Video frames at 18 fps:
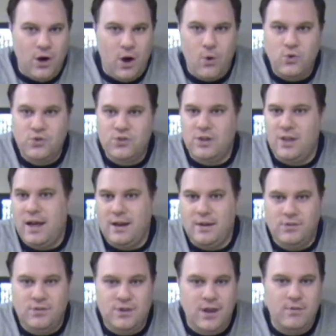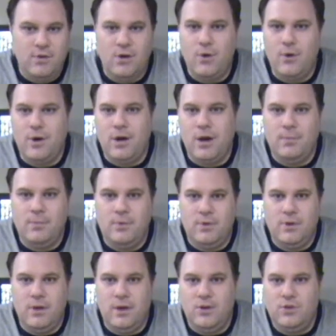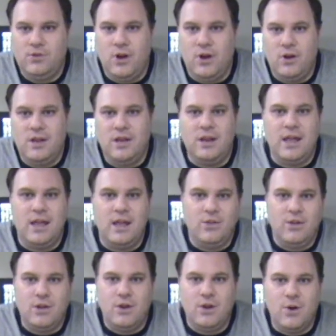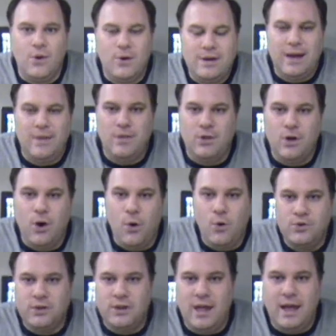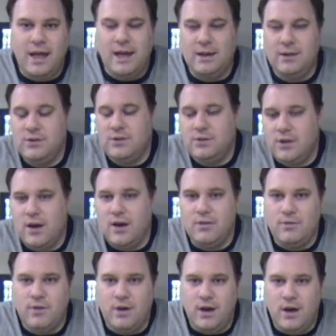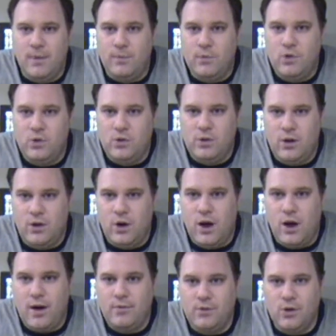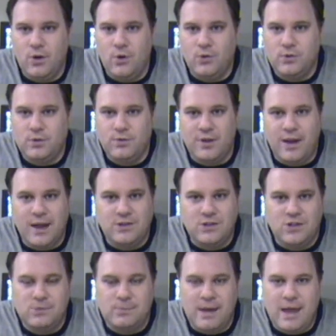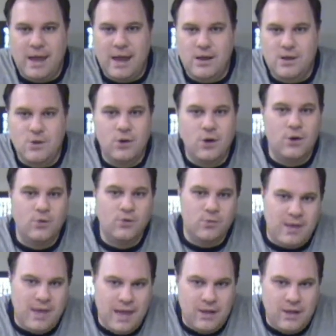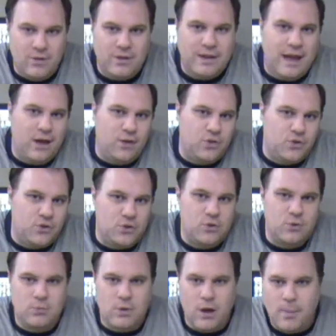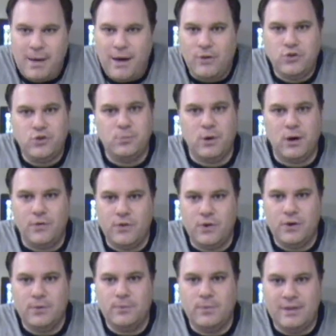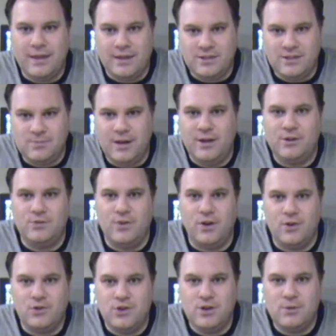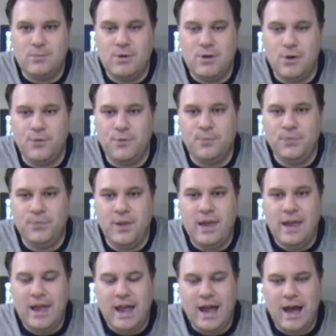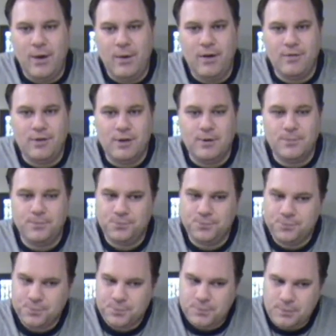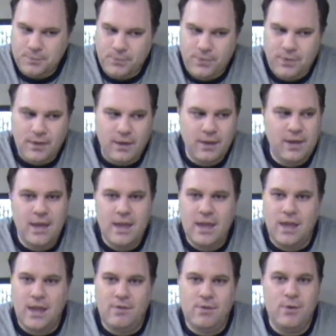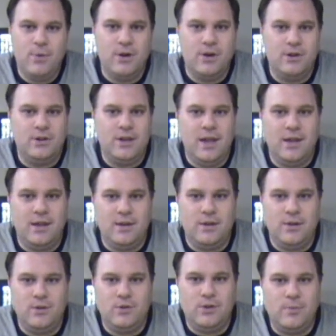yeah, you can go up and down the coastline of, say, if you're going up, starting in England, you're going down the coastlines of, off the coast of France and Spain. You'll go from England down to about Gibraltar, and that's about as far as you can move. However,